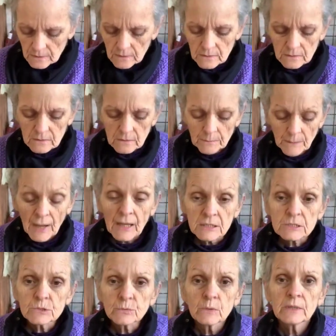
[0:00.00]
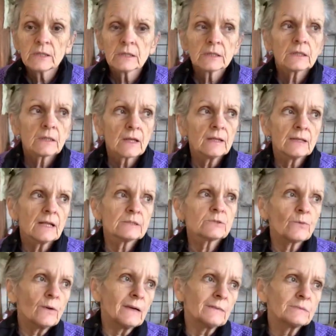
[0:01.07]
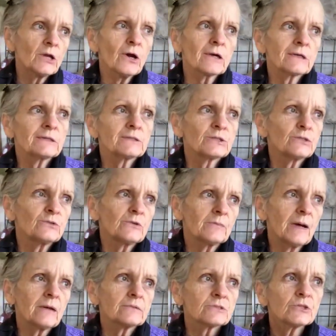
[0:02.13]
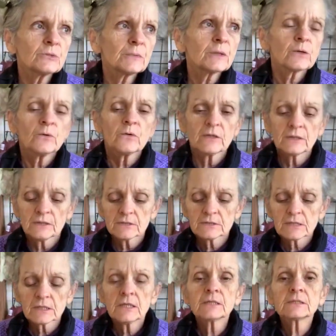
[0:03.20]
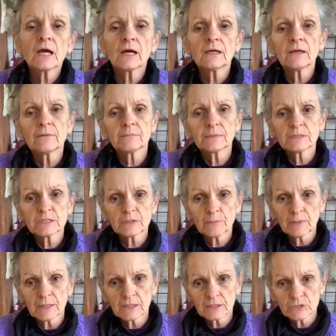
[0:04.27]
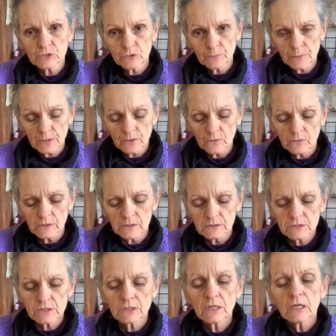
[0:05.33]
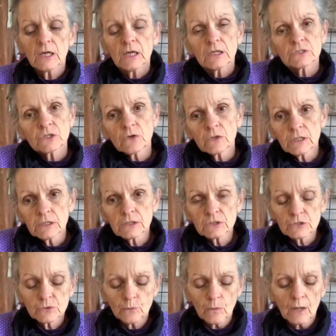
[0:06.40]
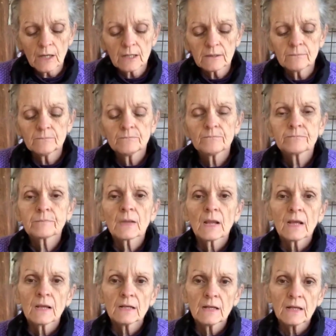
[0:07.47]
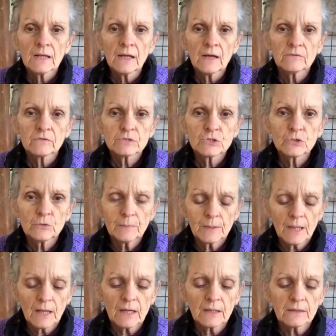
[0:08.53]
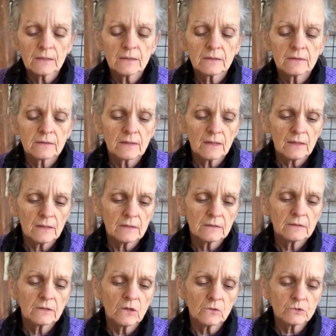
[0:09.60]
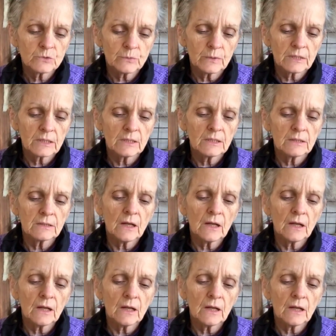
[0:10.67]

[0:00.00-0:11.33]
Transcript: the past week, and that's why I'm talking to you about supercoils, is I have been spinning supercoils. So here's one, and I have a 2-ply that goes with it.